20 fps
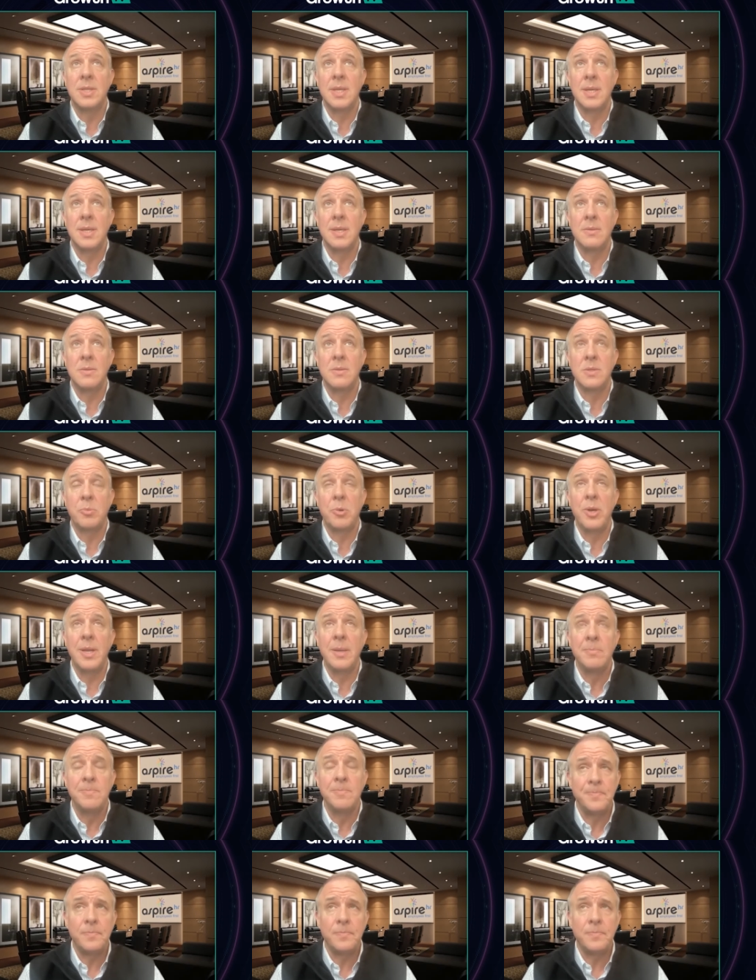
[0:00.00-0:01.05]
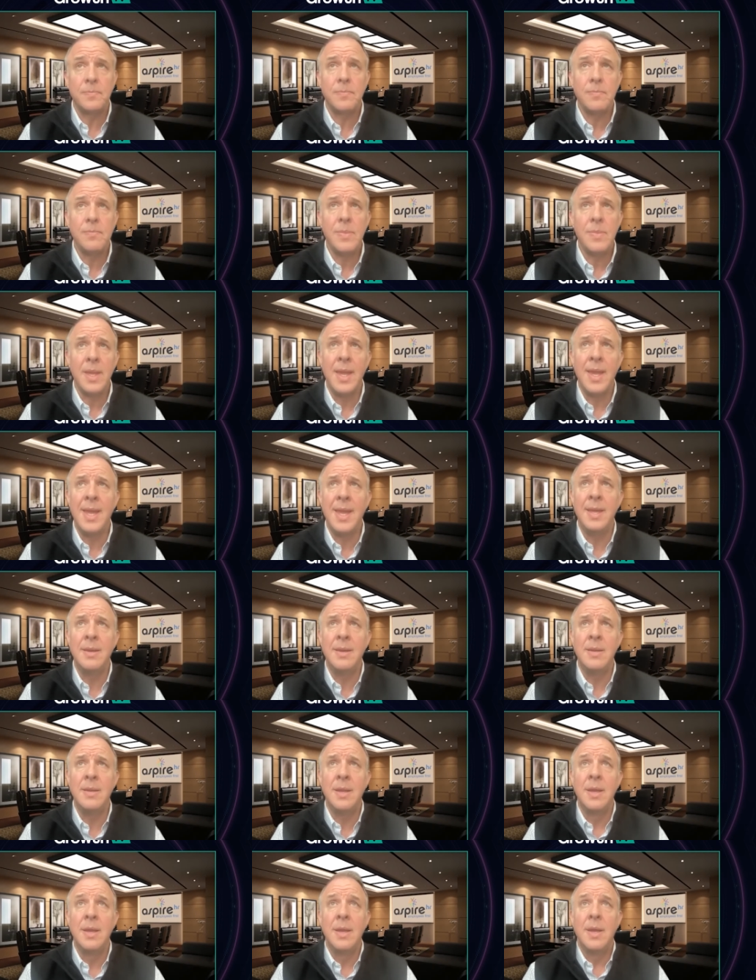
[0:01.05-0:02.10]
uh, spring,
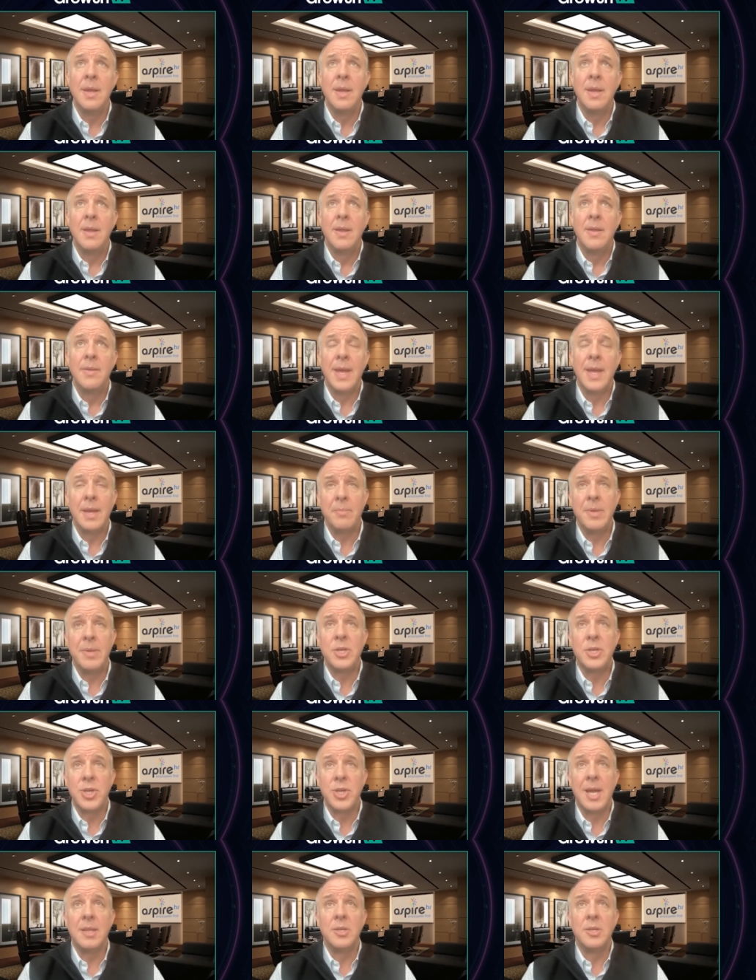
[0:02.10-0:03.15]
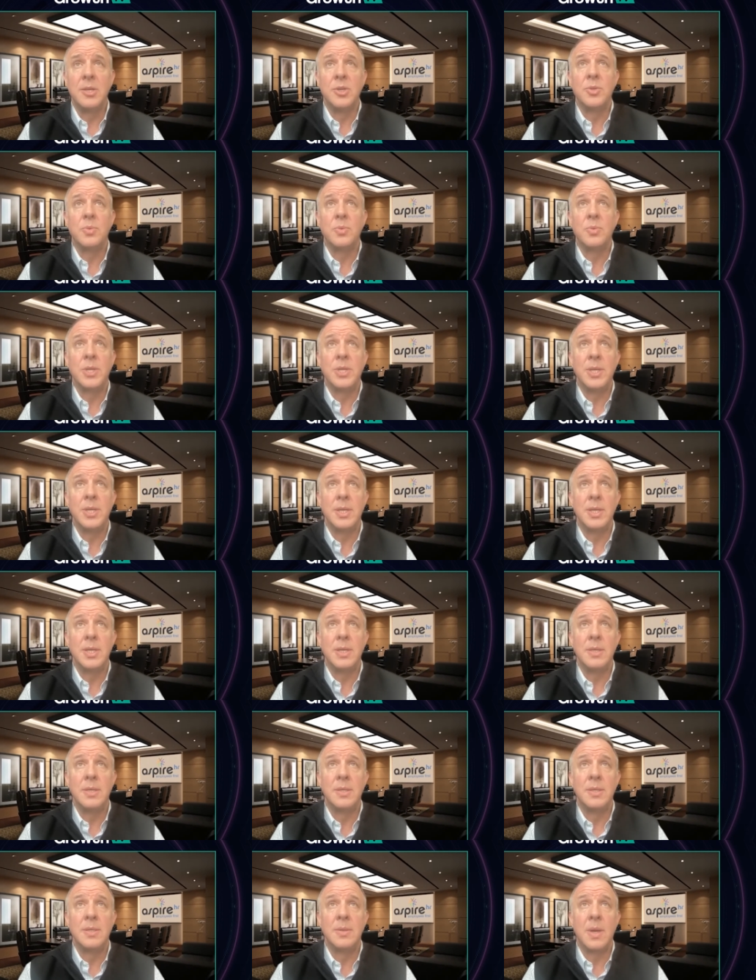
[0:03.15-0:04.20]
and they had a big challenge, which
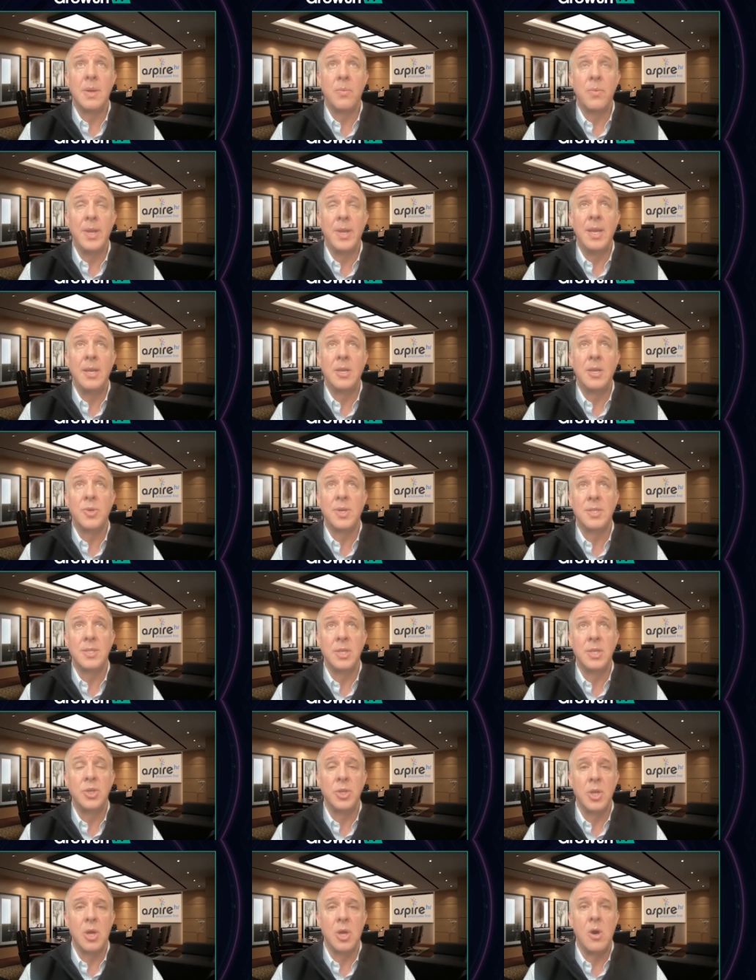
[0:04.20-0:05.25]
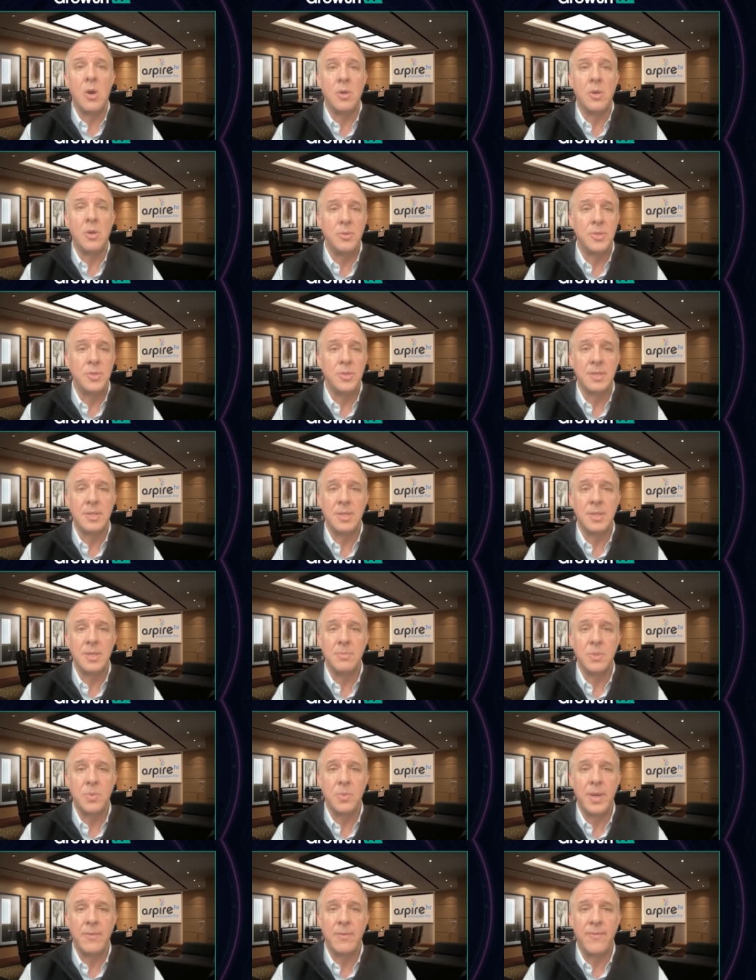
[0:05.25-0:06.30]
is uh, we need to transition to all new
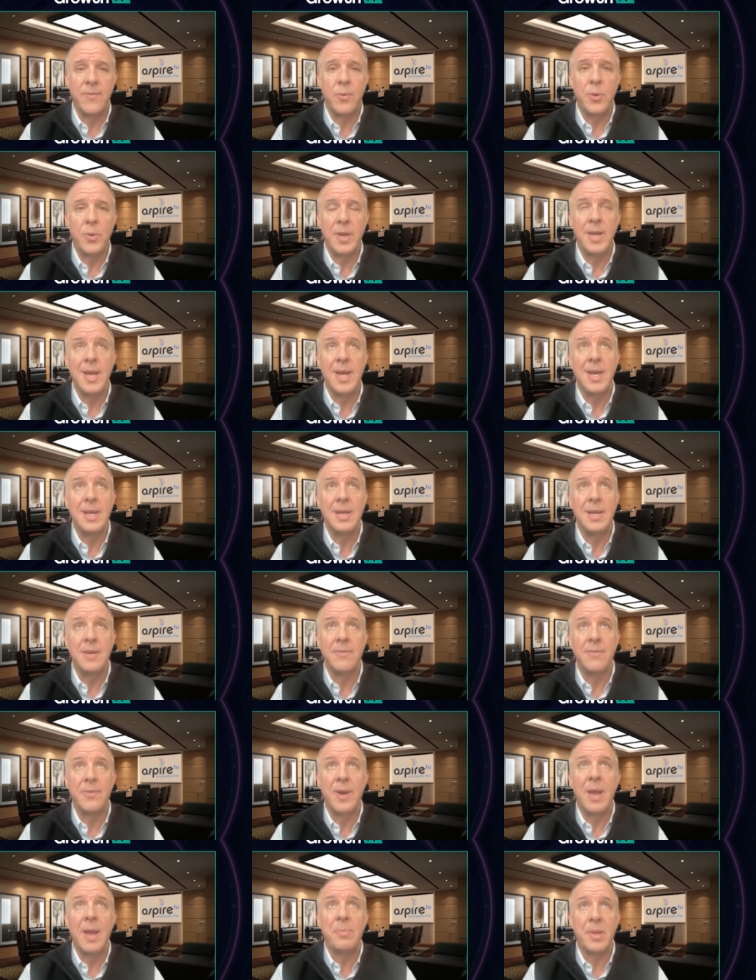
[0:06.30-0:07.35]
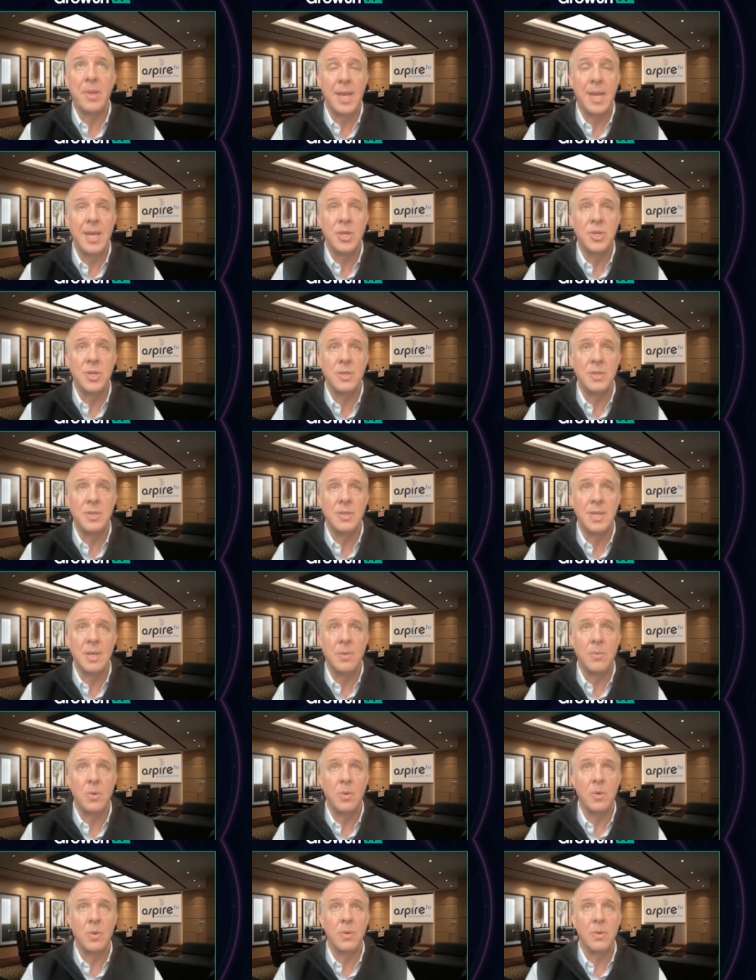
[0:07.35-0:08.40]
systems. We had 49 different applications that
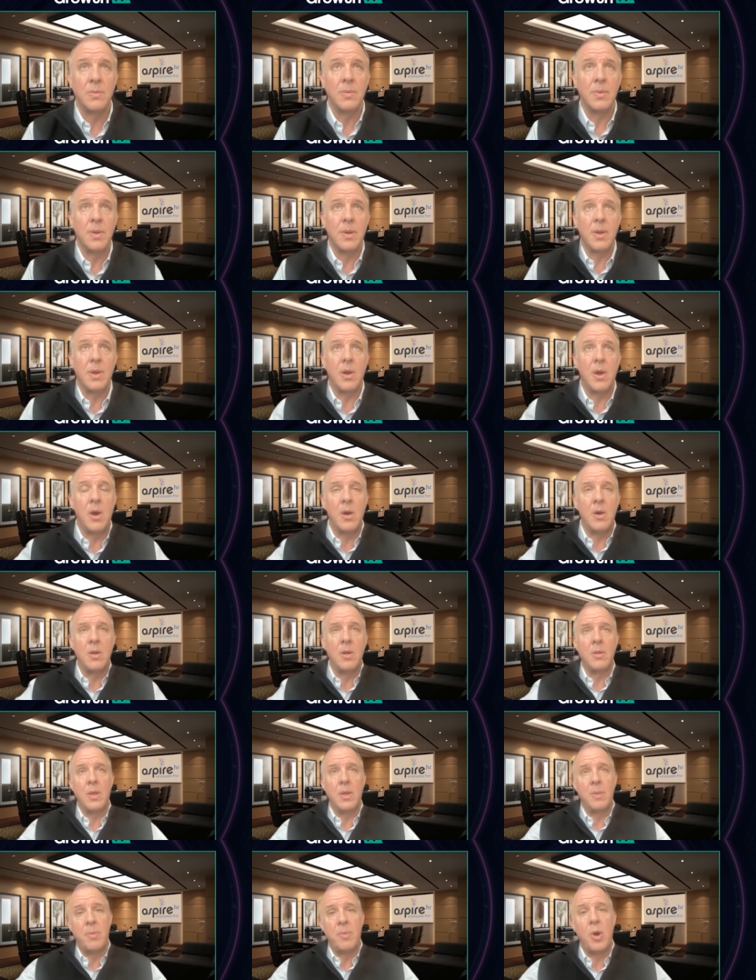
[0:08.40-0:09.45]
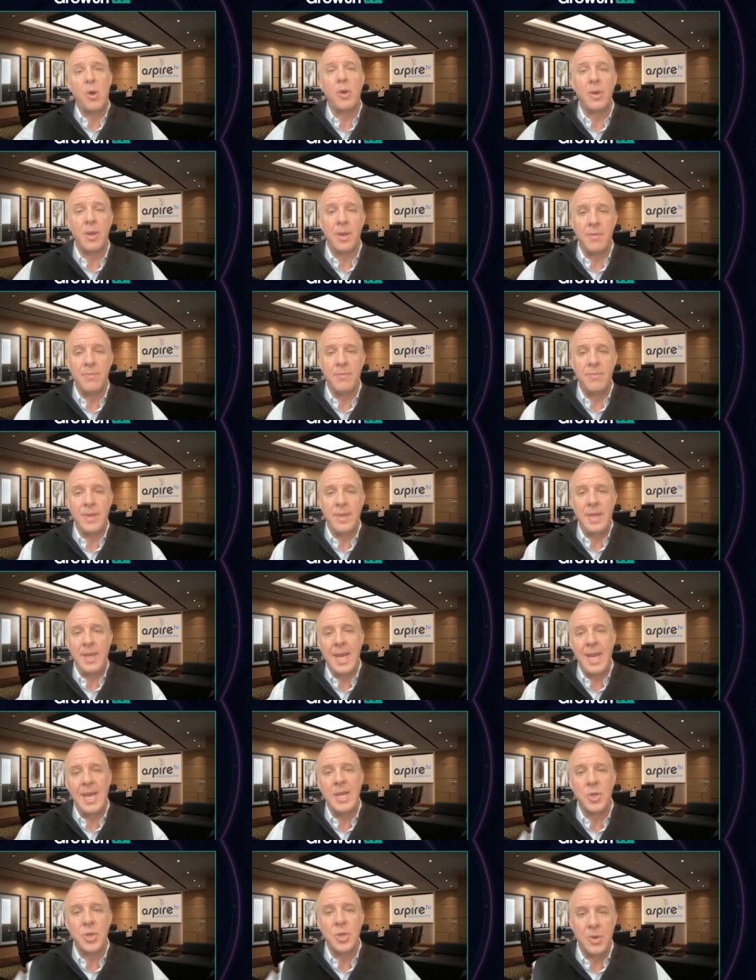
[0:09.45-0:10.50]
were all a part of the
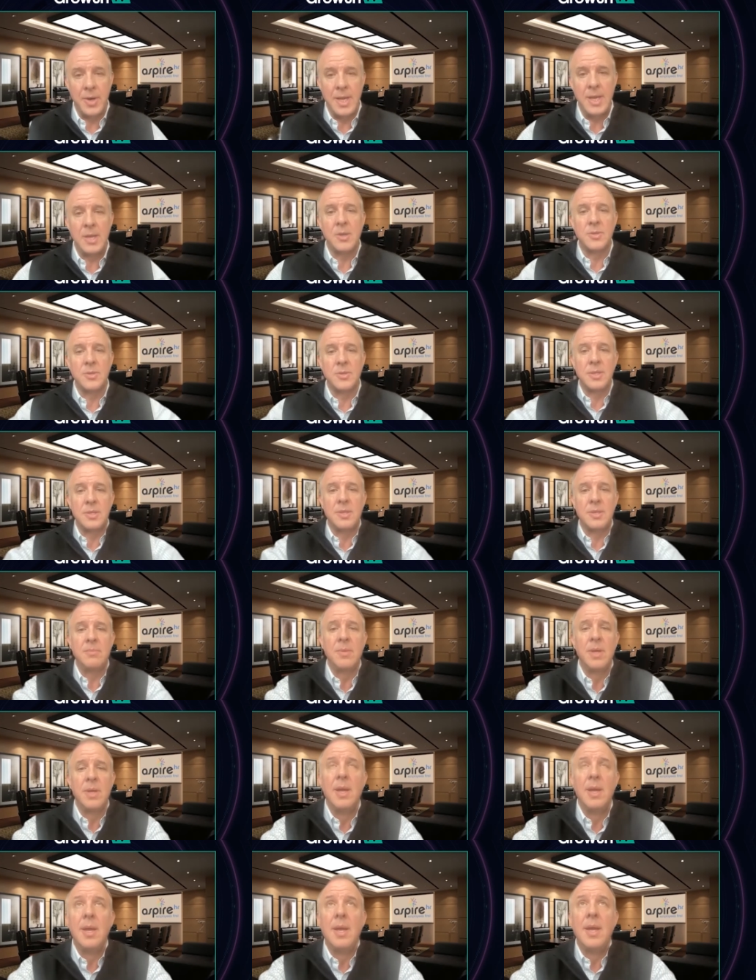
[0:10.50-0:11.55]
HR ecosystem,